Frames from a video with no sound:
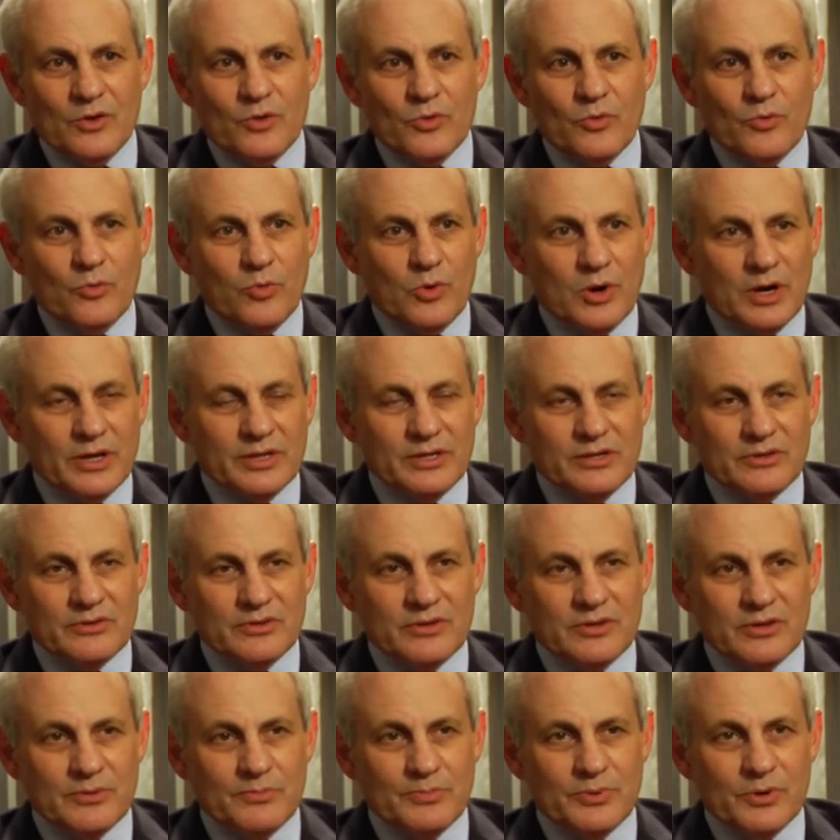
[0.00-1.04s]
One is
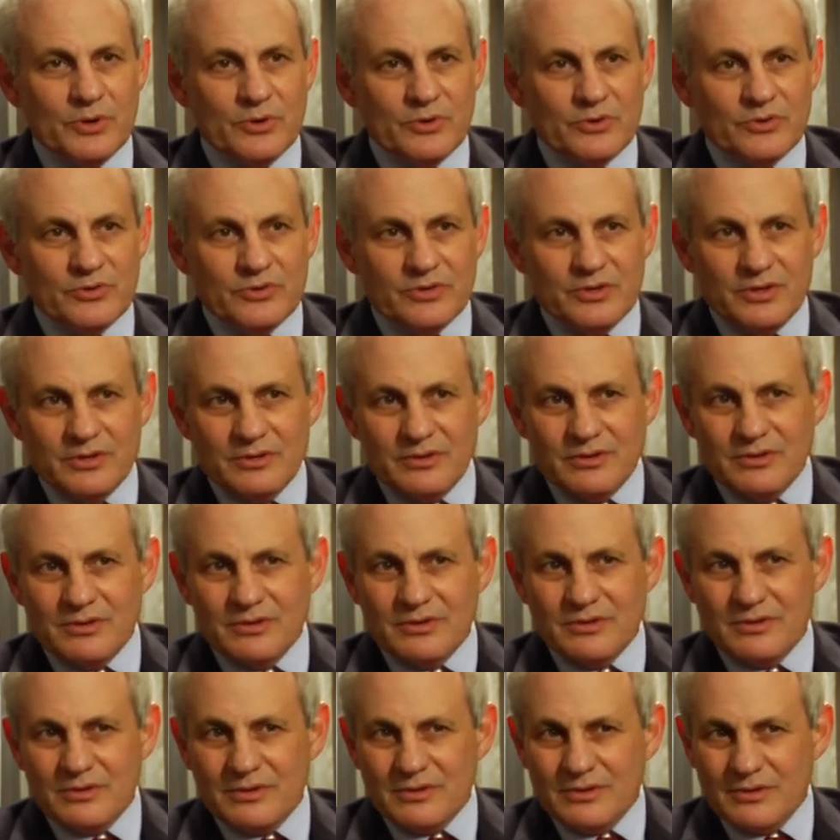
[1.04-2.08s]
an approach that
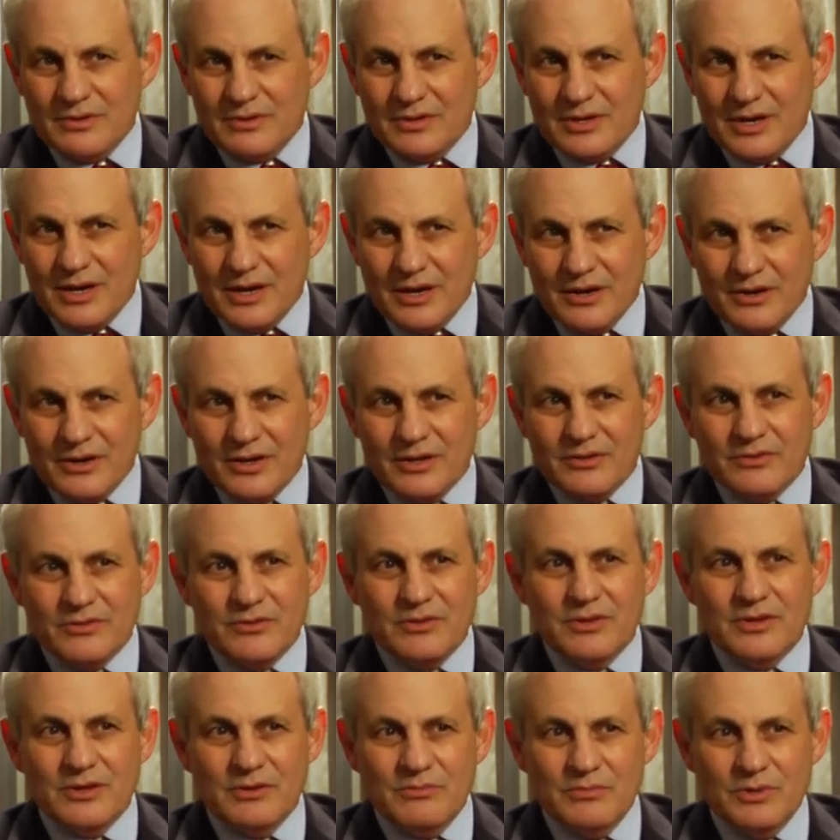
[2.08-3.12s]
targets
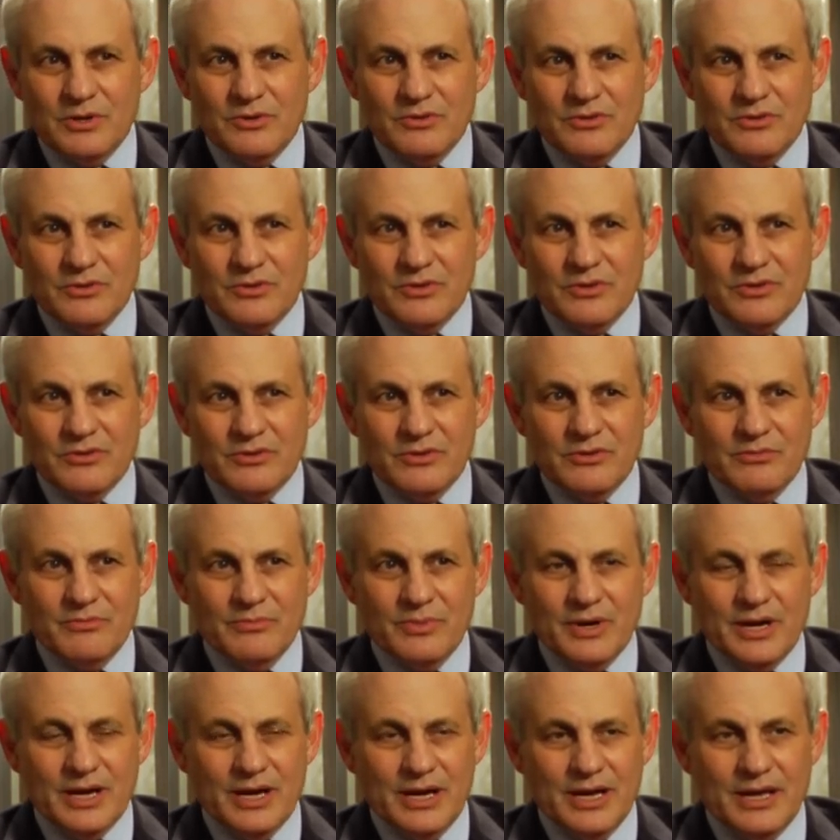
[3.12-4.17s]
the immune system
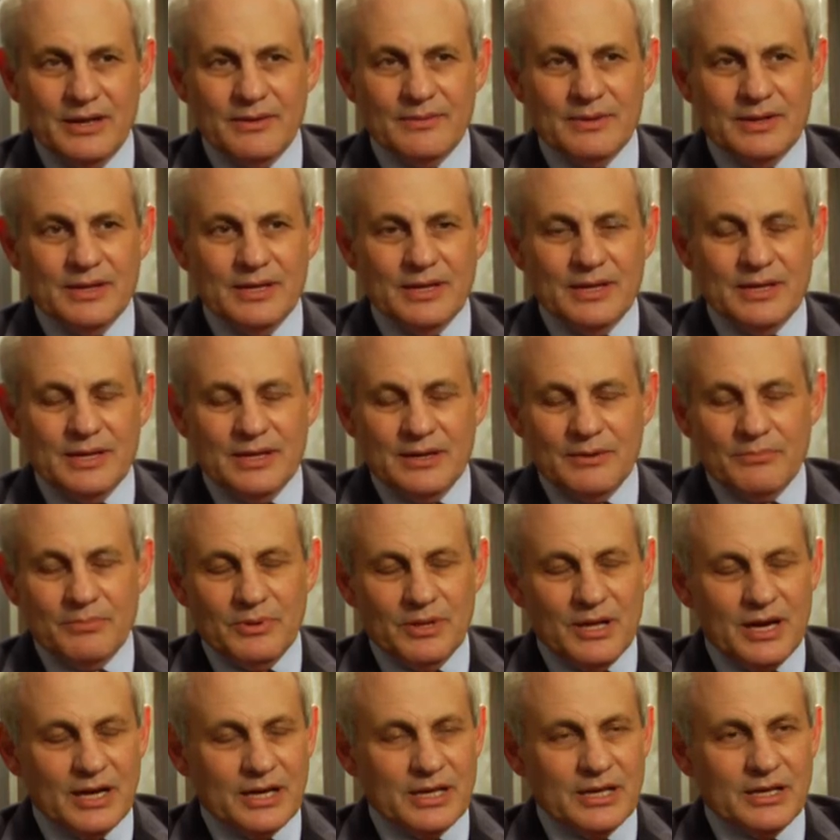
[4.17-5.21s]
by
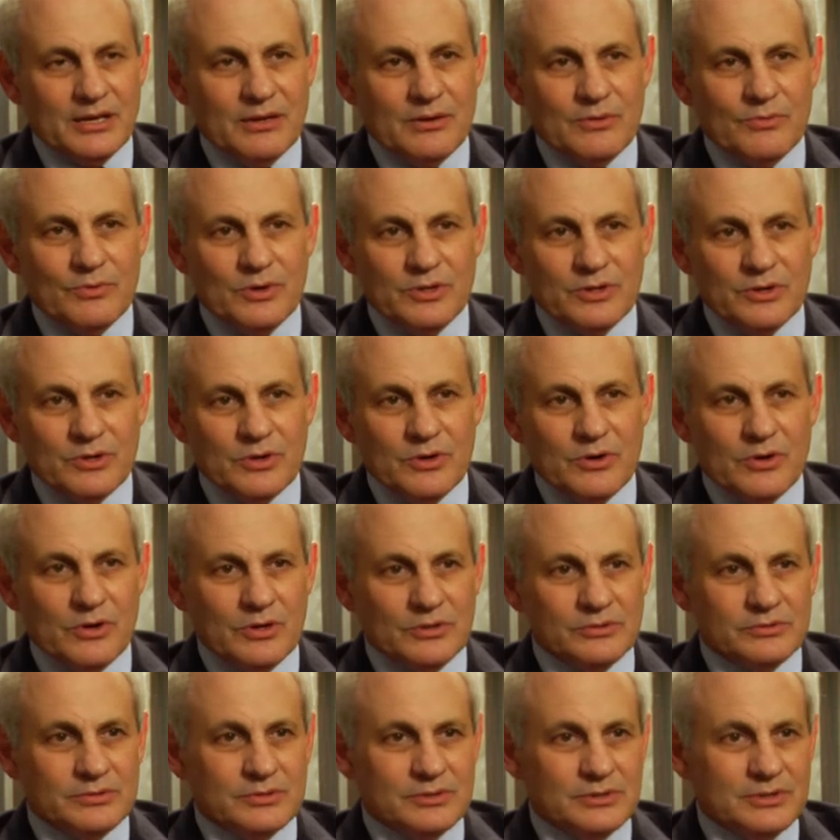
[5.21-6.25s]
blocking what are
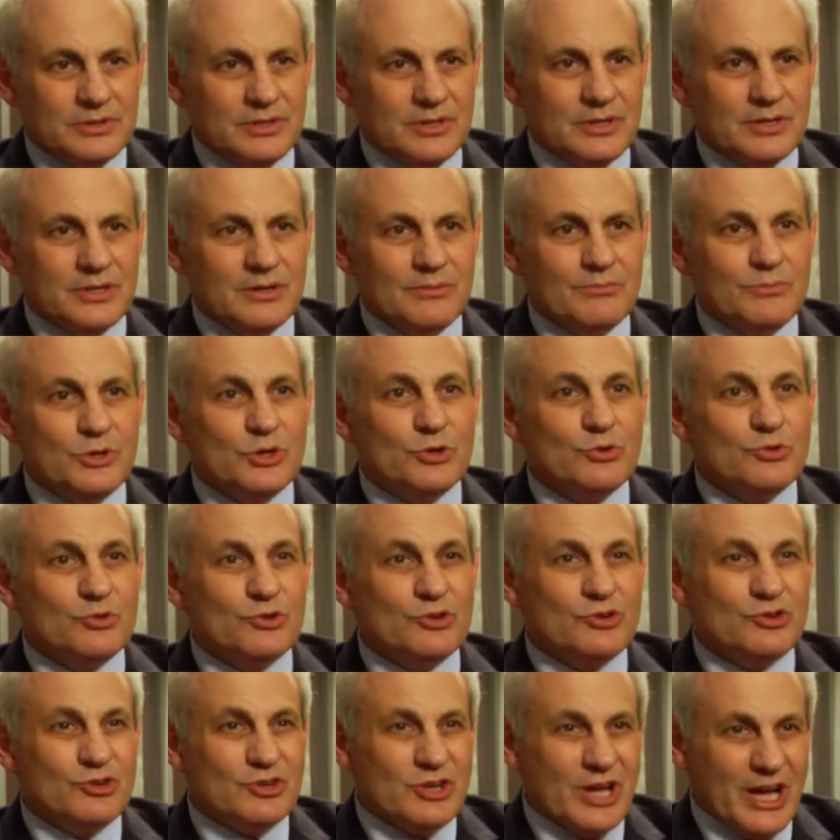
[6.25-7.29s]
called immune
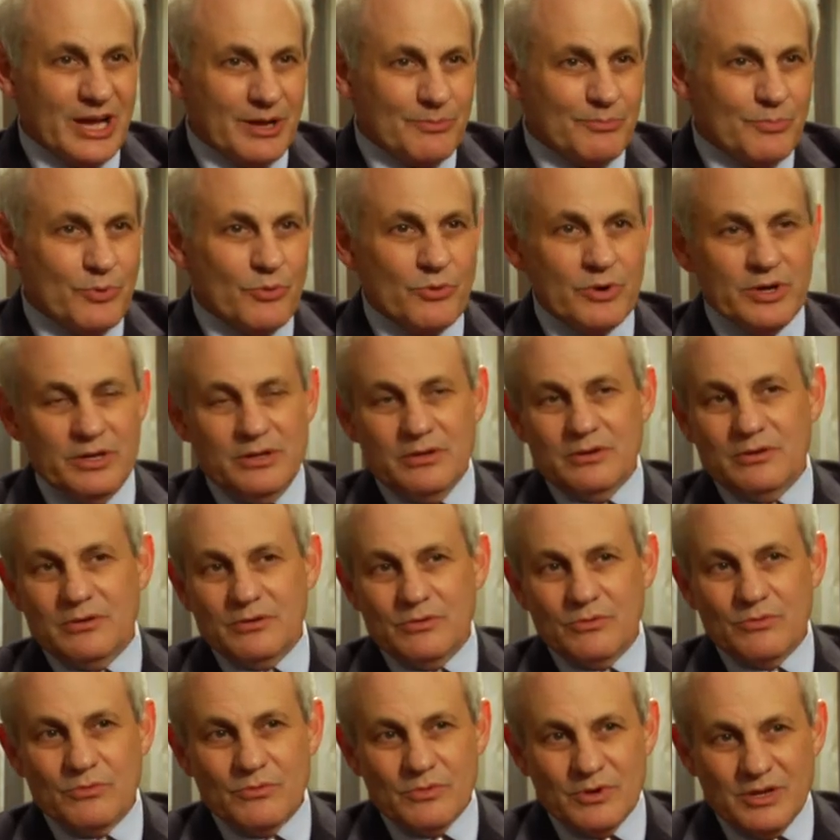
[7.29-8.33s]
checkpoint
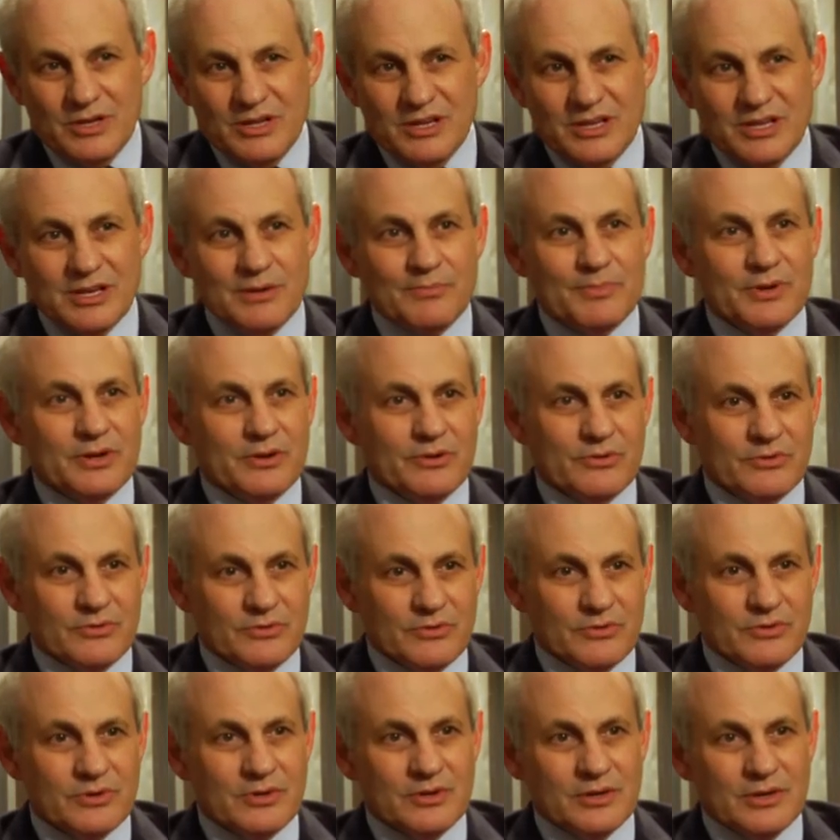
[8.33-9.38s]

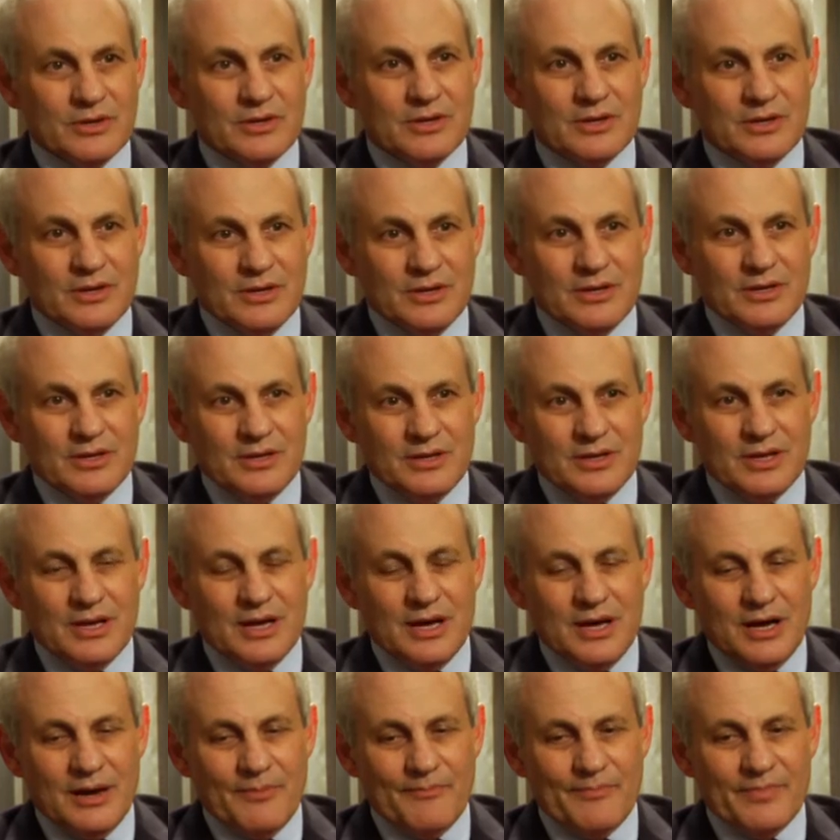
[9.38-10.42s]
inhibitors,
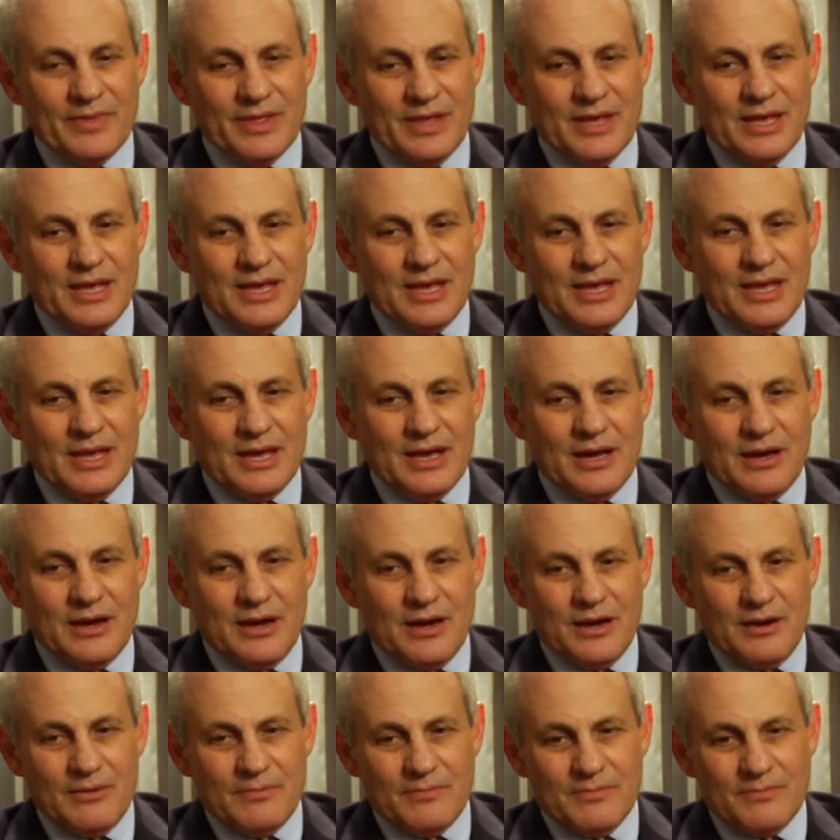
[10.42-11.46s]
um,
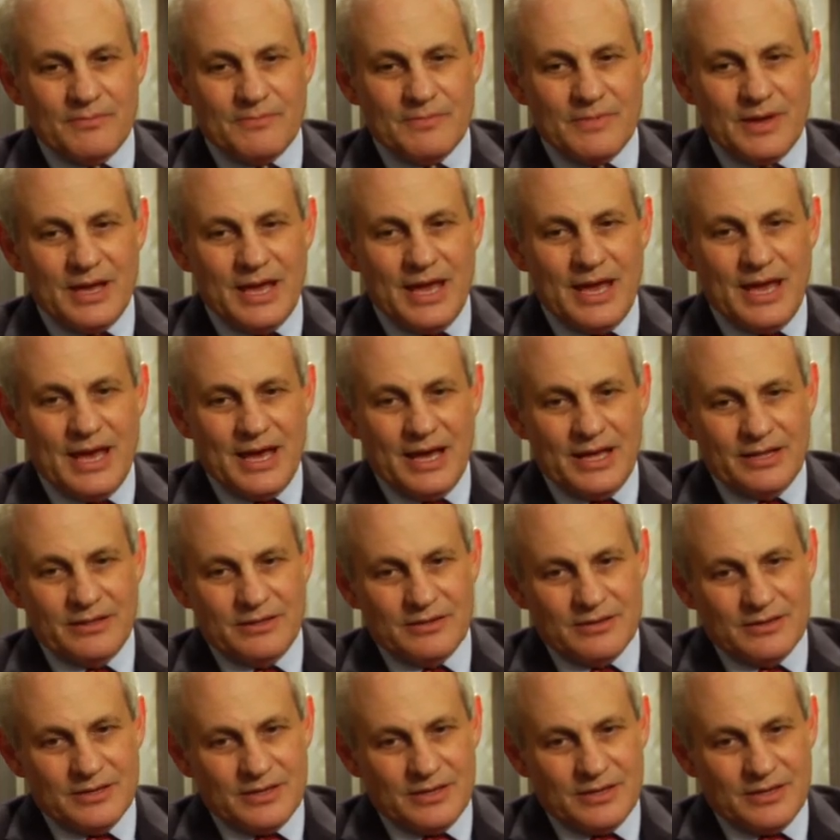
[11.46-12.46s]
uh, and